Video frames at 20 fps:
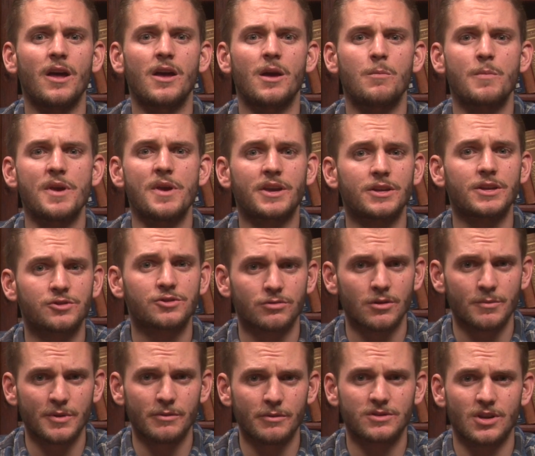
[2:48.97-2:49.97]
may
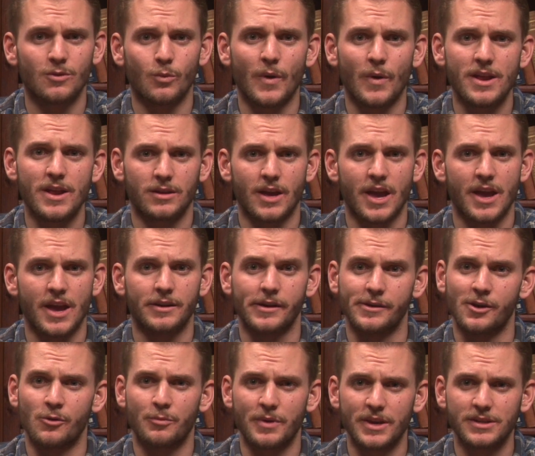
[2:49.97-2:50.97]
contribute to weight gain and
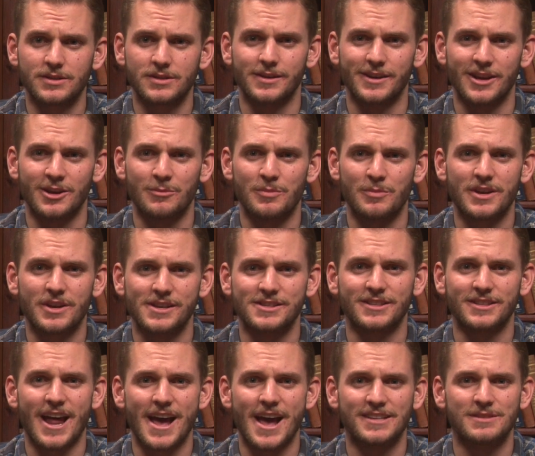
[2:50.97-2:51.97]
obesity because it
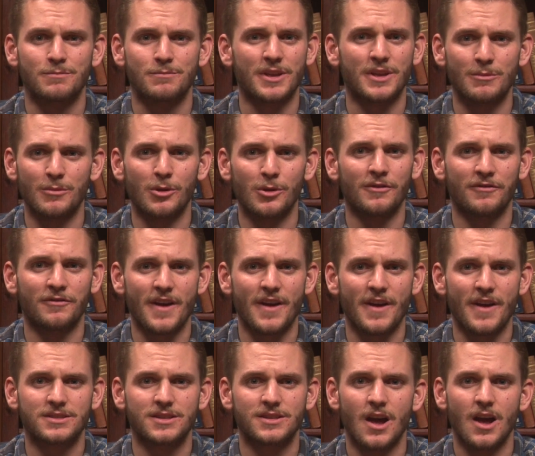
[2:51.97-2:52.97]
has minimal
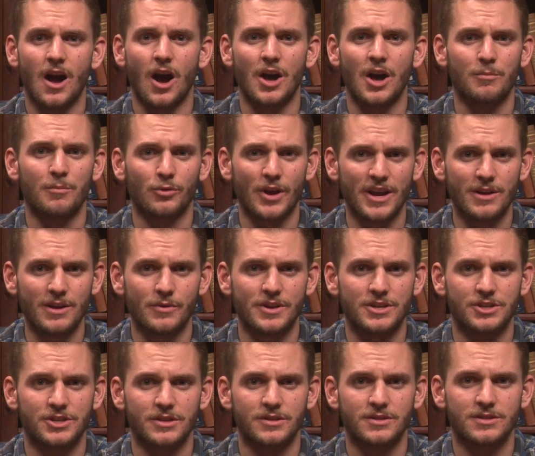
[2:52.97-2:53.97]
effects on brain
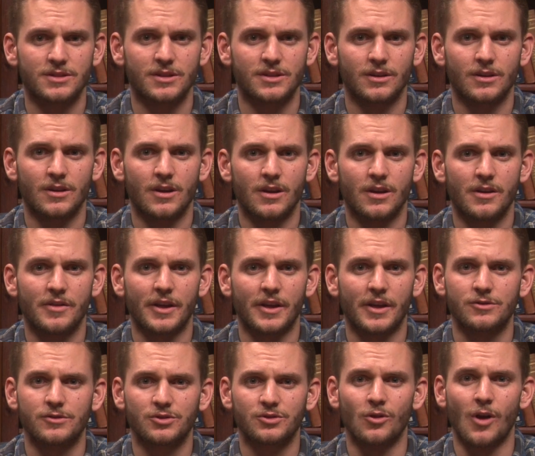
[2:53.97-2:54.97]
regions that
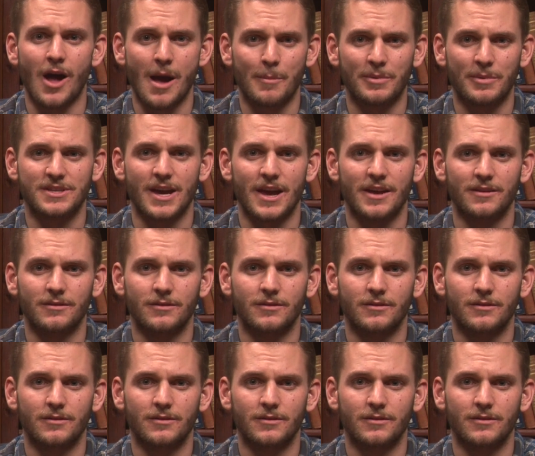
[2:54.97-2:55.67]
control appetite.